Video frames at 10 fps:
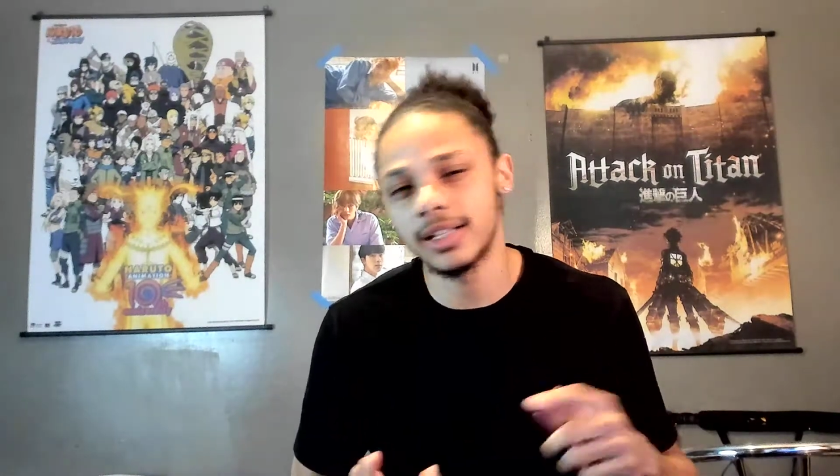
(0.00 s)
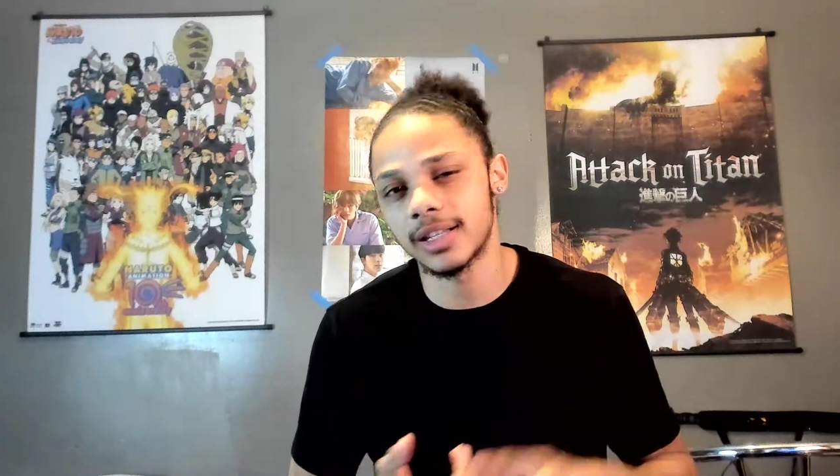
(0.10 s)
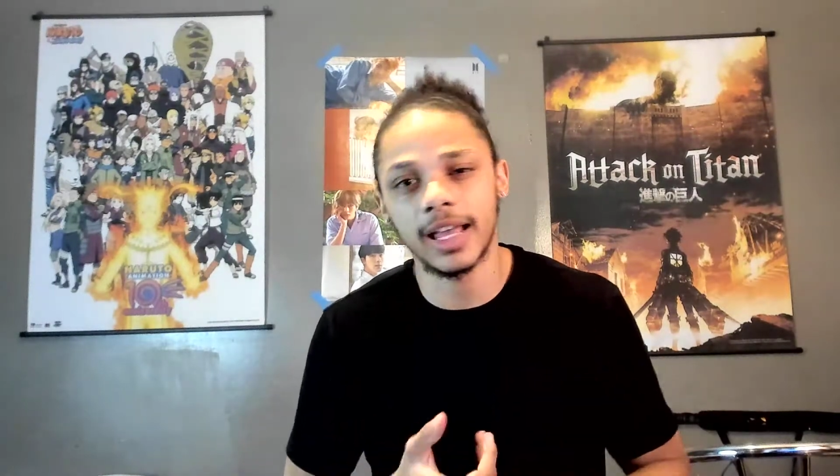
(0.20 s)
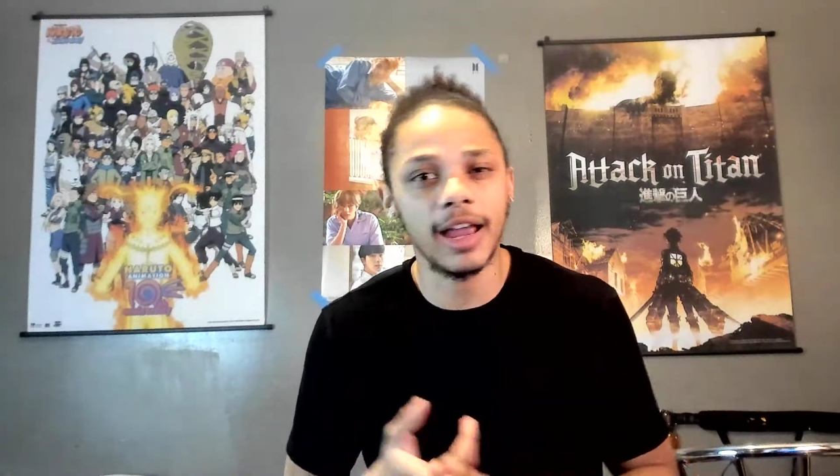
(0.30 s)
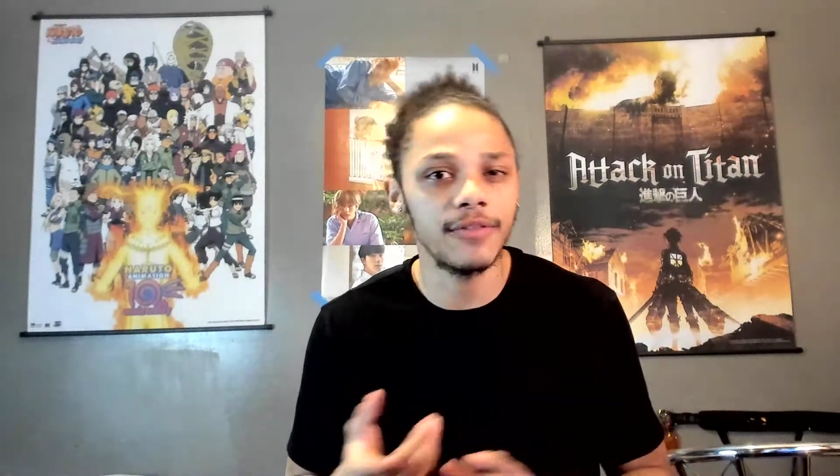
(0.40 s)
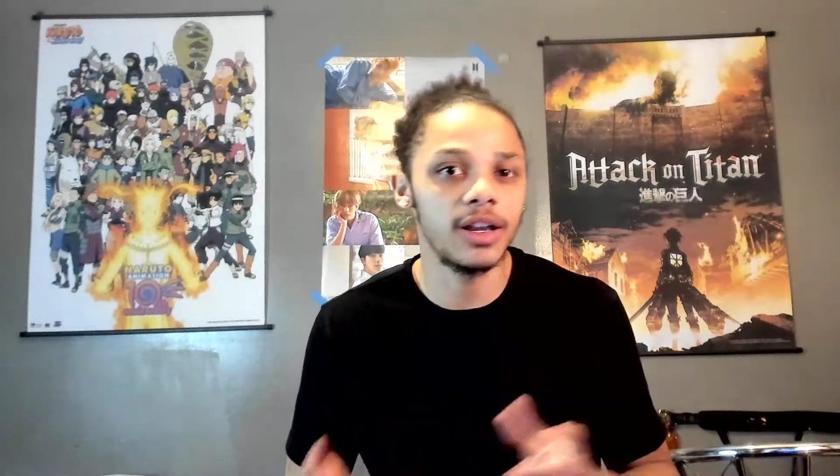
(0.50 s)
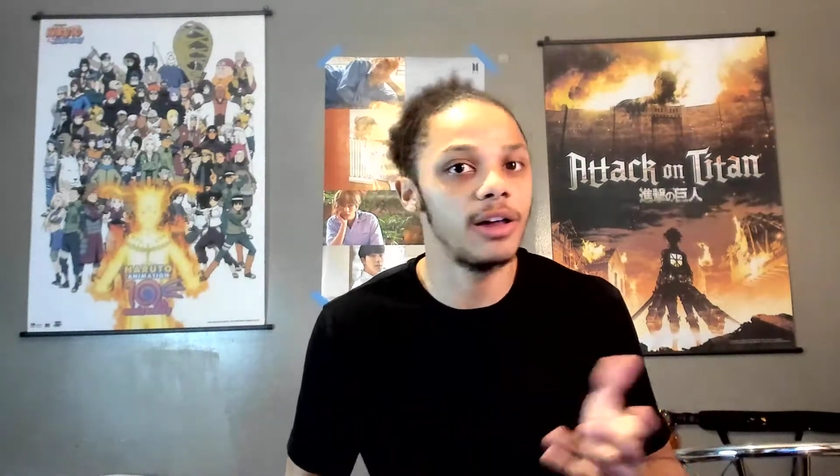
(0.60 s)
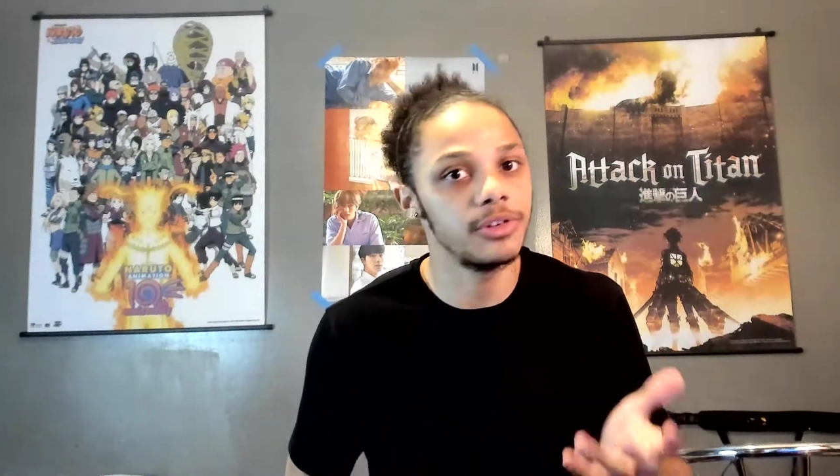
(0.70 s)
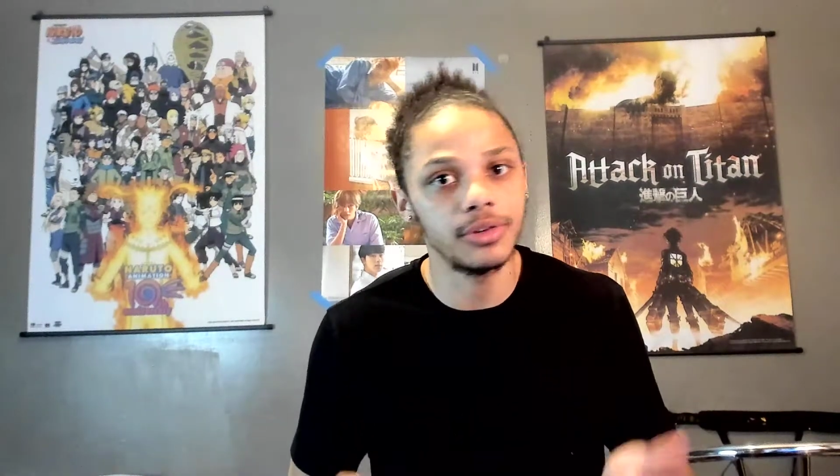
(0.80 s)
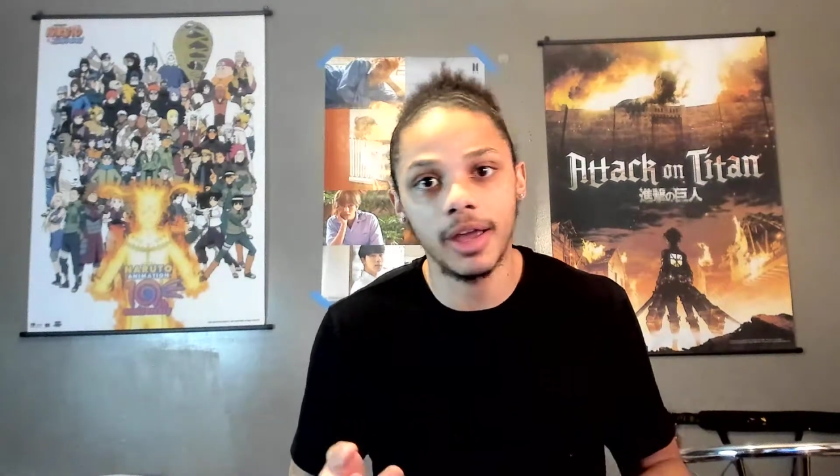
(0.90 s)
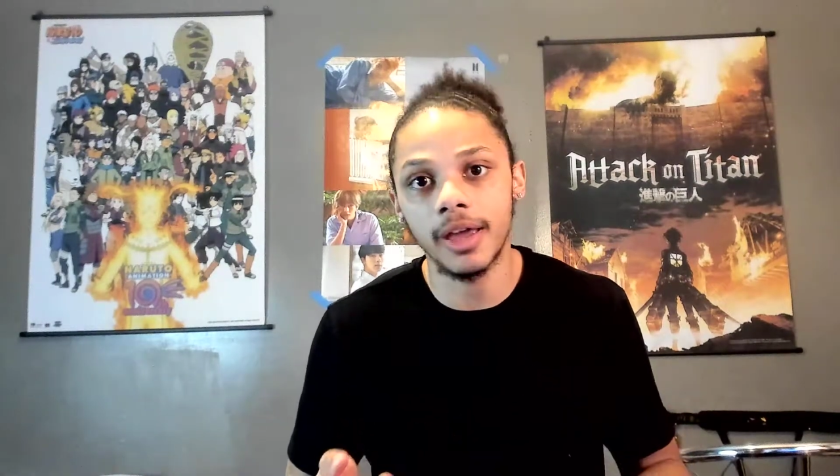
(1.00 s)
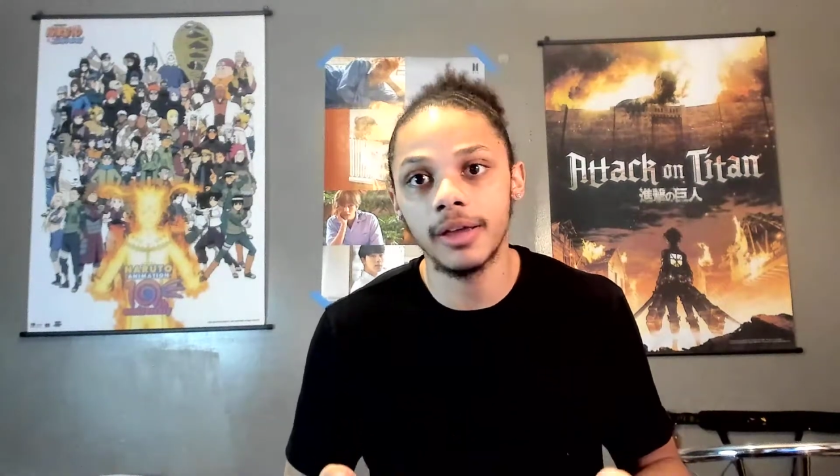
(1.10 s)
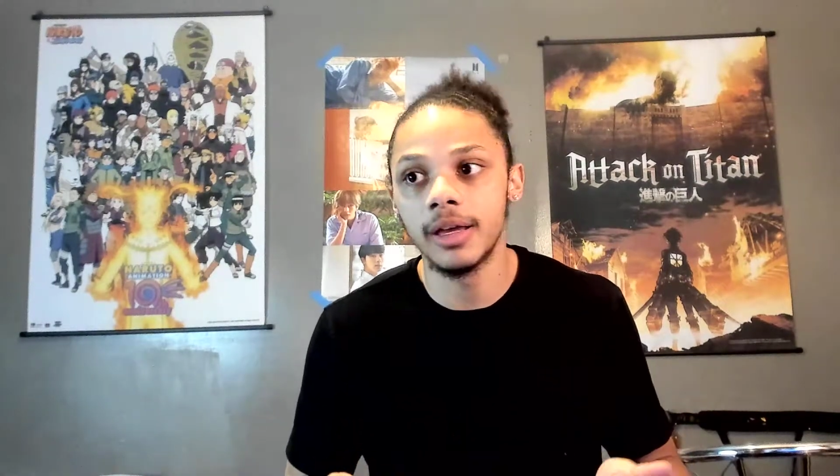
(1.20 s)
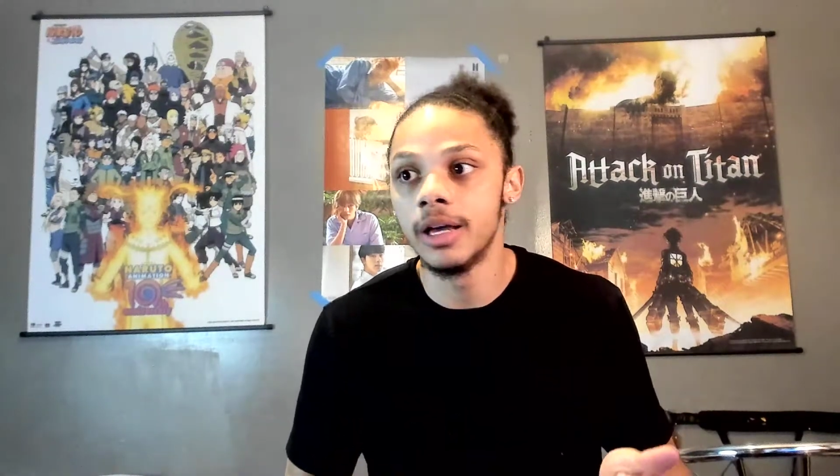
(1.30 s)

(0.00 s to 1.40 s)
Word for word: It's like every other day.